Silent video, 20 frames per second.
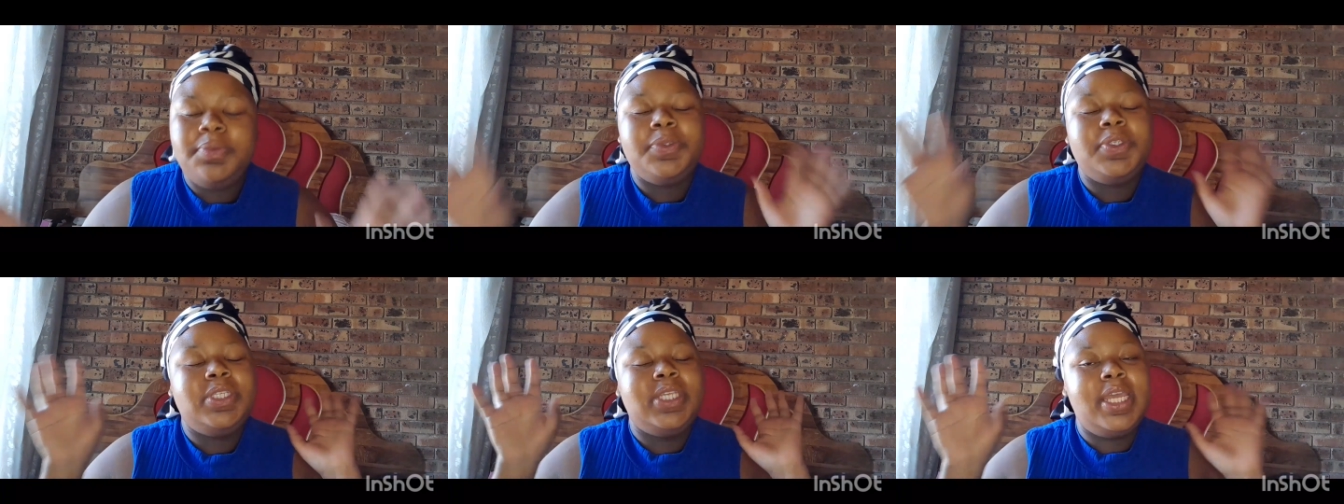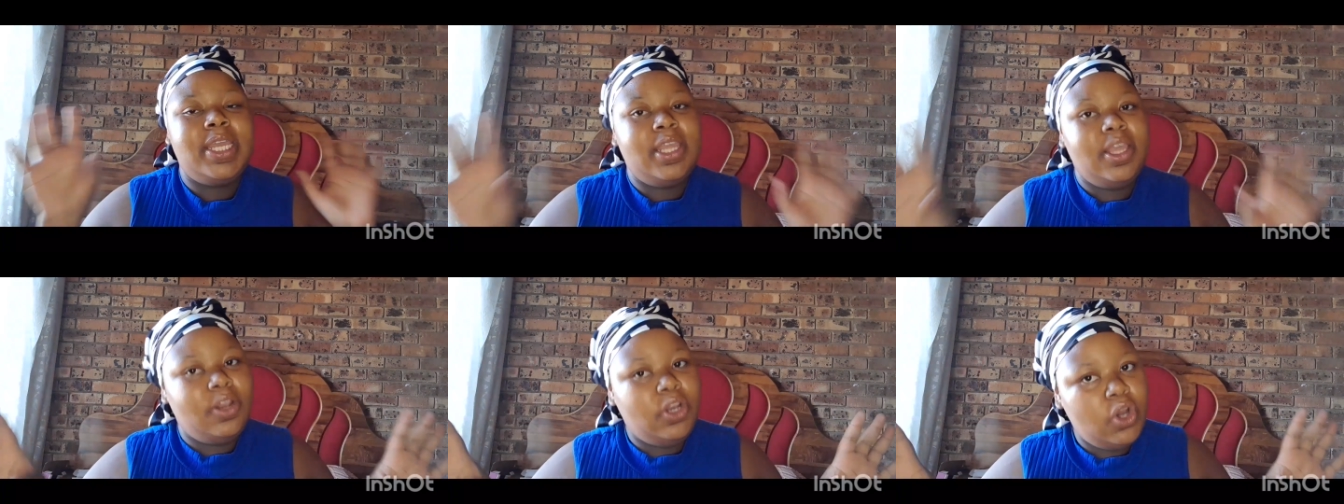
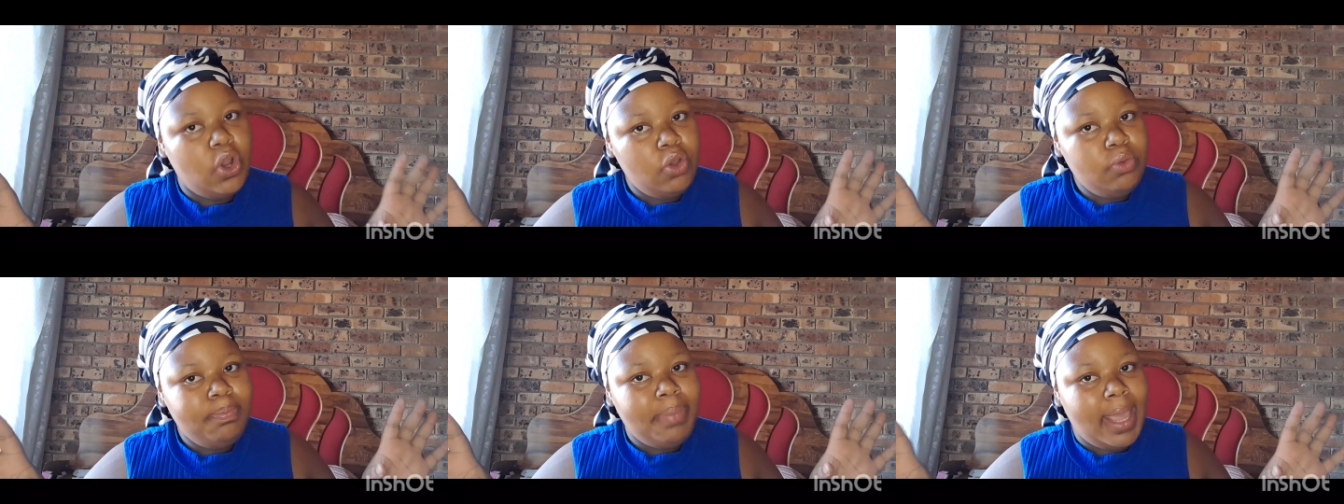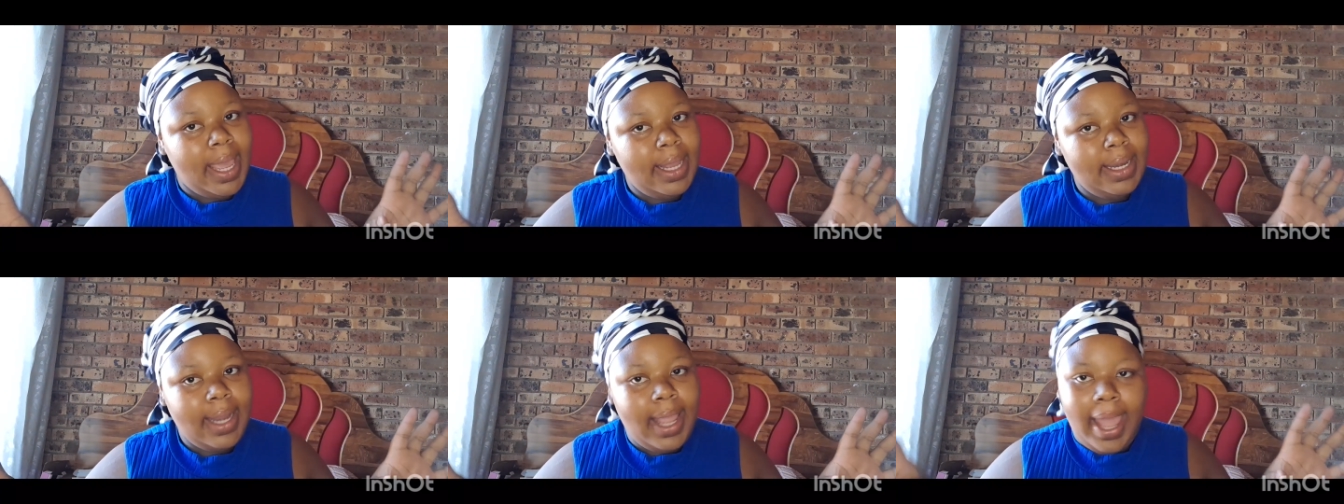take your
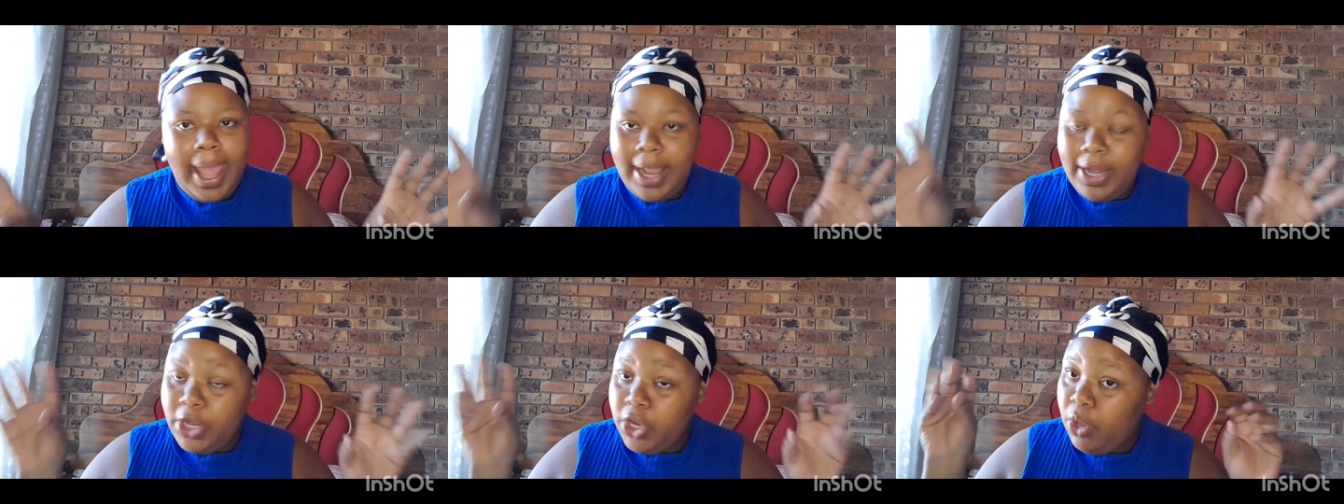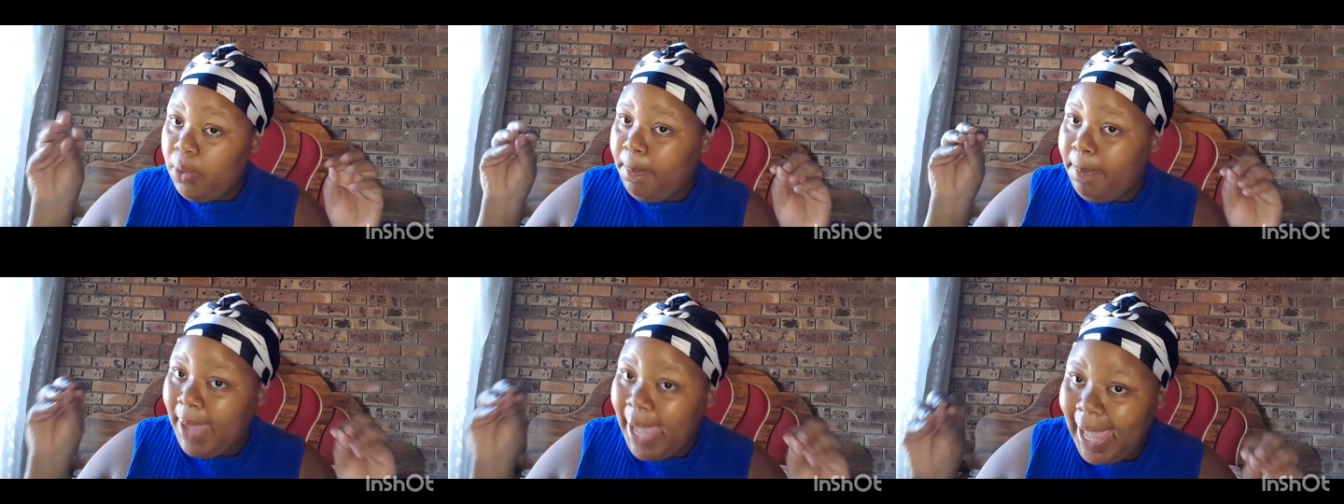notepad and
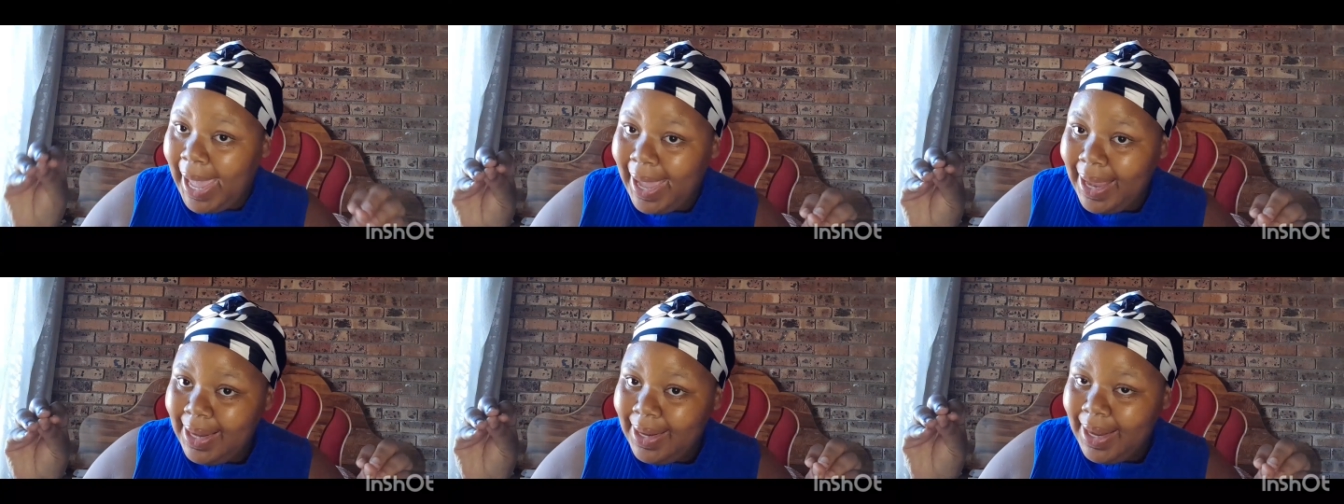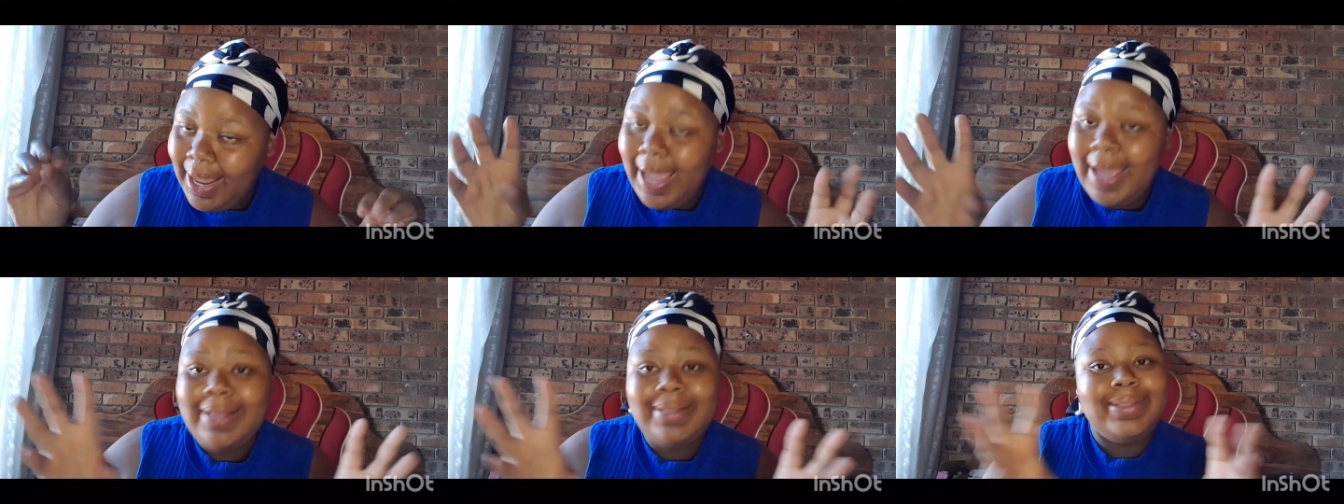your pen
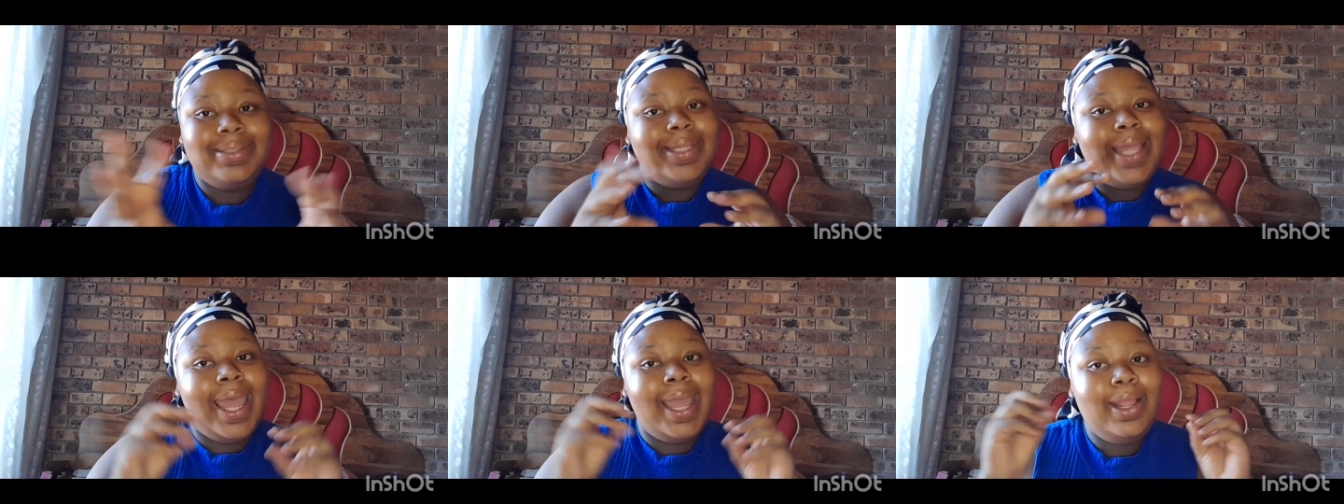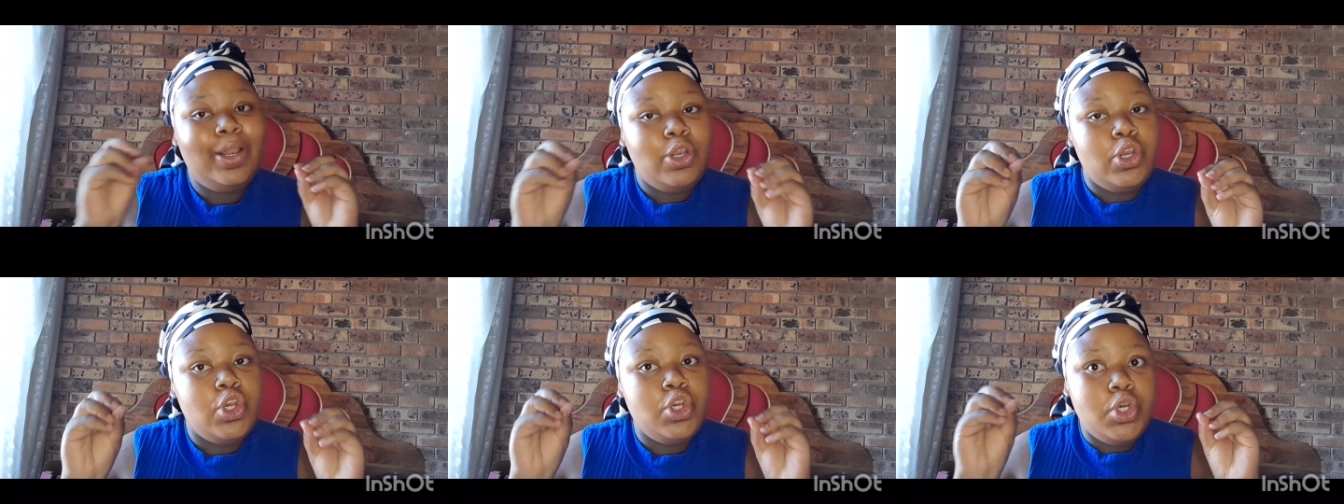and take
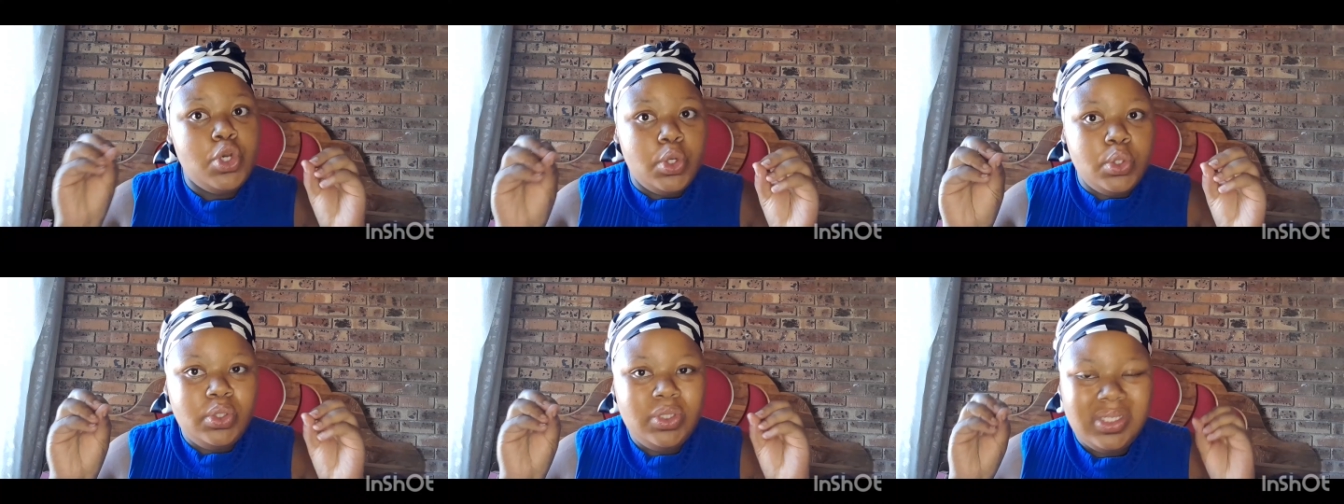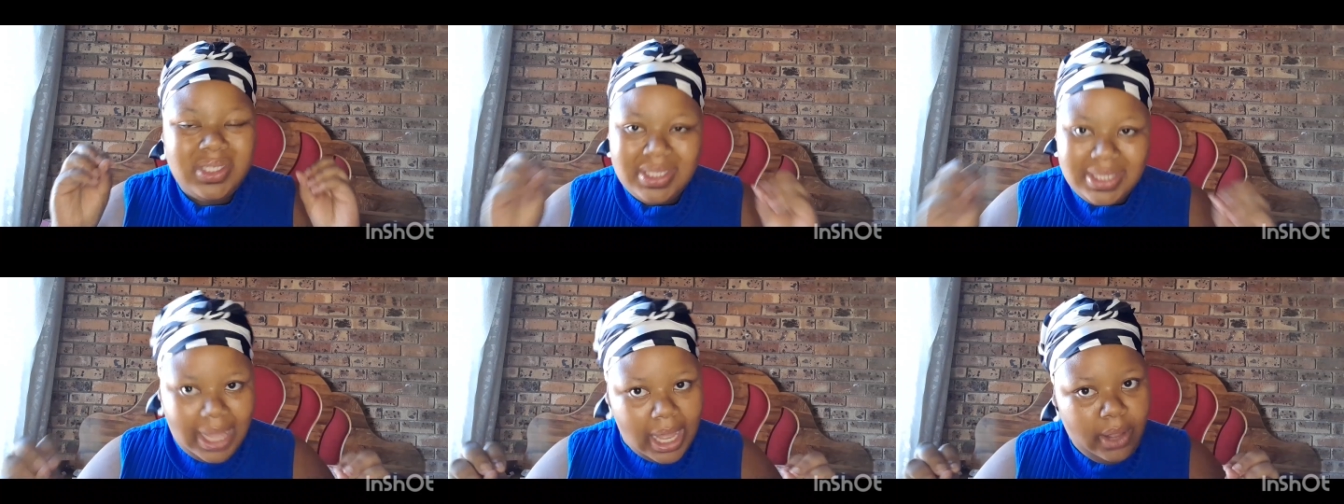
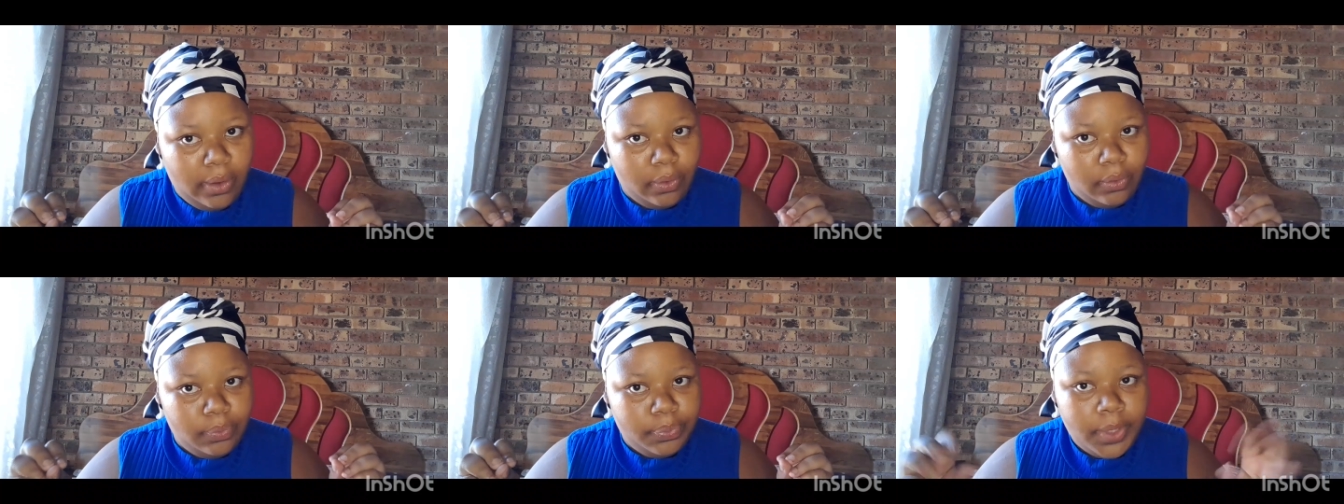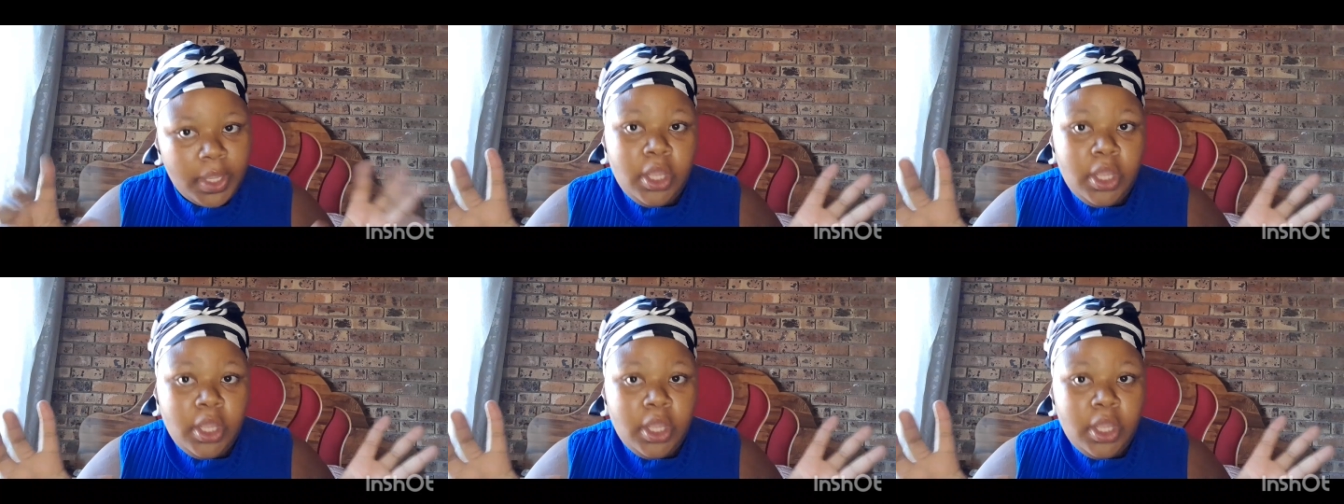notes down.